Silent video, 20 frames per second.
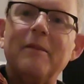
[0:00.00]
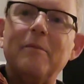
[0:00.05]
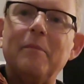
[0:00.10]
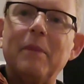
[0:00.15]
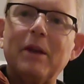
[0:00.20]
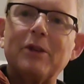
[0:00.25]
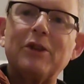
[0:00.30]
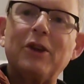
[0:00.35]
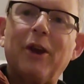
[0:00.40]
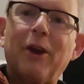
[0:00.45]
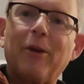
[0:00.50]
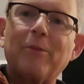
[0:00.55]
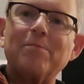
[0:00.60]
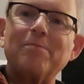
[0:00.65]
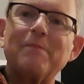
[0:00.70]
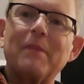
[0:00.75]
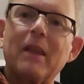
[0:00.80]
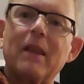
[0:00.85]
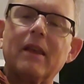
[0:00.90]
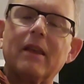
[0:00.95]
Mitch here.
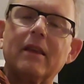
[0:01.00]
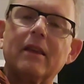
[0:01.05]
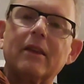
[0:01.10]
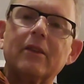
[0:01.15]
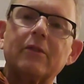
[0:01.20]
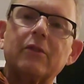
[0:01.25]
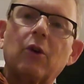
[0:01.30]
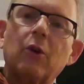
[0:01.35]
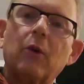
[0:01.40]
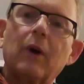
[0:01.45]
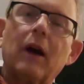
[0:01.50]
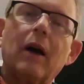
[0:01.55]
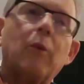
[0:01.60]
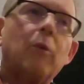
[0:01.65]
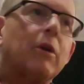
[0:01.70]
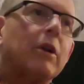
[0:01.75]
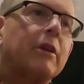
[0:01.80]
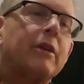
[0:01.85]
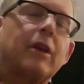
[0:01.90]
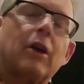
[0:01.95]
So I
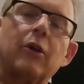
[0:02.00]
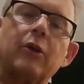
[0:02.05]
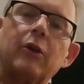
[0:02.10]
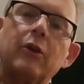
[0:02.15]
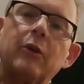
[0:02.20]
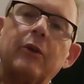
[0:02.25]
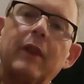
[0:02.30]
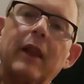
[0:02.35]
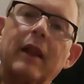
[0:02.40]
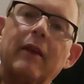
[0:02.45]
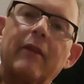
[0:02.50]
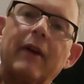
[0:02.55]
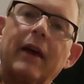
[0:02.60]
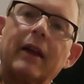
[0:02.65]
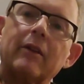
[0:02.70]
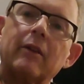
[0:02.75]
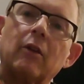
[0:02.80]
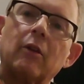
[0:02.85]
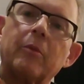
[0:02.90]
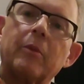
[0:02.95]
want to tell you that I've had a
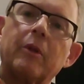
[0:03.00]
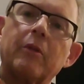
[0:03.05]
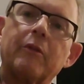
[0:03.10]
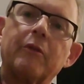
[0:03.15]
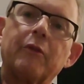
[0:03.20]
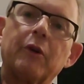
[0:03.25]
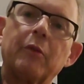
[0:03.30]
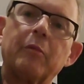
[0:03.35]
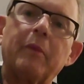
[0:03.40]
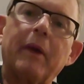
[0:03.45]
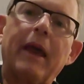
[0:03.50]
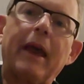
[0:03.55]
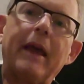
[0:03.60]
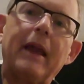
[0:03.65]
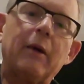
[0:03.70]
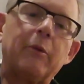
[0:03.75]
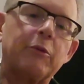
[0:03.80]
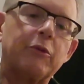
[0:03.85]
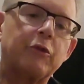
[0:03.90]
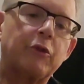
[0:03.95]
little bit of foot
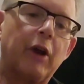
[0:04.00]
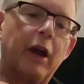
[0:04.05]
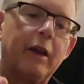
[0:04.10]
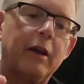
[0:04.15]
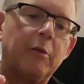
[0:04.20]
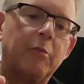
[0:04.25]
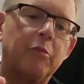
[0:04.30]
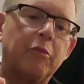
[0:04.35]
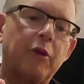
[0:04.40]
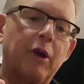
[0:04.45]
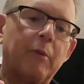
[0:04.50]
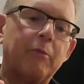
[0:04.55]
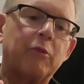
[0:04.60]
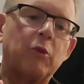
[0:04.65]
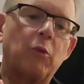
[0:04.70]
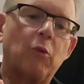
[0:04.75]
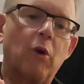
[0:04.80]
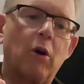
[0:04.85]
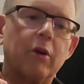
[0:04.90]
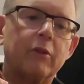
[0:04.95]
pain. I was trying to prep
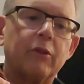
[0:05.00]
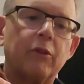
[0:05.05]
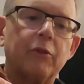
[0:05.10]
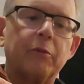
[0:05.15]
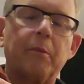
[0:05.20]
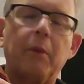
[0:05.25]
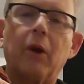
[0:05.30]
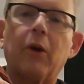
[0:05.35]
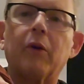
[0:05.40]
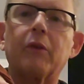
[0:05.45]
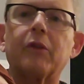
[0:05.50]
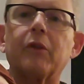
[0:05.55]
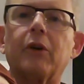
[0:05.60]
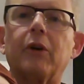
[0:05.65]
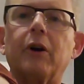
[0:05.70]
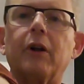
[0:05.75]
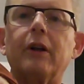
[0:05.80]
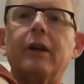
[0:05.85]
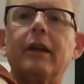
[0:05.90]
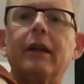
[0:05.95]
to walk this
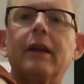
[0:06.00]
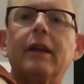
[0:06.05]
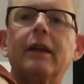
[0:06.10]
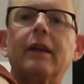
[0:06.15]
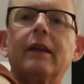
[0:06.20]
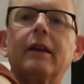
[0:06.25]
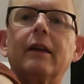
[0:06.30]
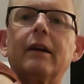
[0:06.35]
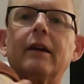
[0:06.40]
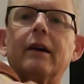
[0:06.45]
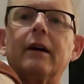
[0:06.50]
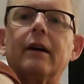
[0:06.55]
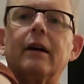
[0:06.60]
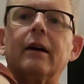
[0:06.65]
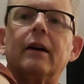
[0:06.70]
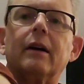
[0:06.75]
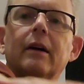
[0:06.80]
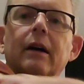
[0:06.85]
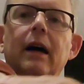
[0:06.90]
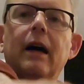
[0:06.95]
marathon.
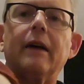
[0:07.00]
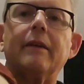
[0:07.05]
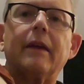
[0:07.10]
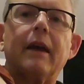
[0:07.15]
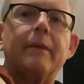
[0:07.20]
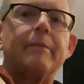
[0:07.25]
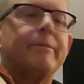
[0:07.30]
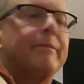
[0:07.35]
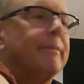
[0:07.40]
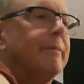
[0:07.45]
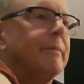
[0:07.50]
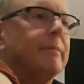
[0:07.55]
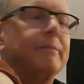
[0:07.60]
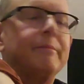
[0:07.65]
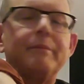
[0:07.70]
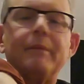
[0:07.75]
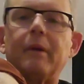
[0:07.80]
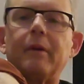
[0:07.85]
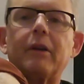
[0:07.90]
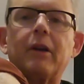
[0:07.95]
I'm
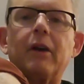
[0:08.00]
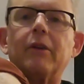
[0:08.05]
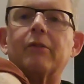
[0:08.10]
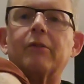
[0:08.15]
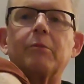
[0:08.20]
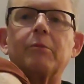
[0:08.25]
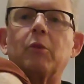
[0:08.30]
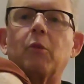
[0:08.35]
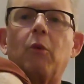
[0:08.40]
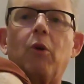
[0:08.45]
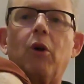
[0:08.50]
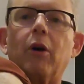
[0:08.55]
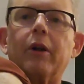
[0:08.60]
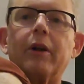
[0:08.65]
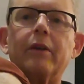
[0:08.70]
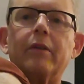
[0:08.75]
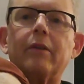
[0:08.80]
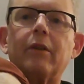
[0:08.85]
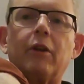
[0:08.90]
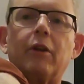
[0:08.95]
accustomed to
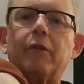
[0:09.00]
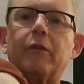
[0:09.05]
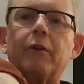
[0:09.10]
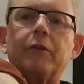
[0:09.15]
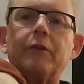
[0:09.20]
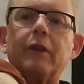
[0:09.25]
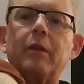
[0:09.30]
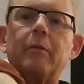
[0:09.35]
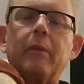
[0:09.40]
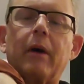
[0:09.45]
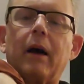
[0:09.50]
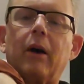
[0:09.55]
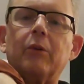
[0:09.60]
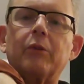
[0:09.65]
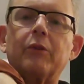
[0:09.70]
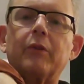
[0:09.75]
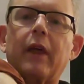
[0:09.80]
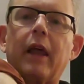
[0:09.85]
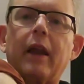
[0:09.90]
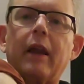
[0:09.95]
walking 10 or 15
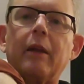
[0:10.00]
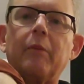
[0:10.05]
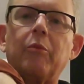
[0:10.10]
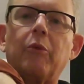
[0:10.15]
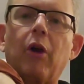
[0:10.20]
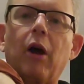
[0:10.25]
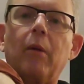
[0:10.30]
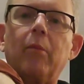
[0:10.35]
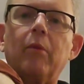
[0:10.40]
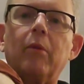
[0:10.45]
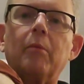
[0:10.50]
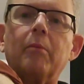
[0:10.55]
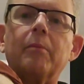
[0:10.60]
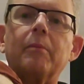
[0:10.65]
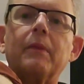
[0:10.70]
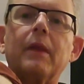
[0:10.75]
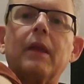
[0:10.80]
miles without any problem.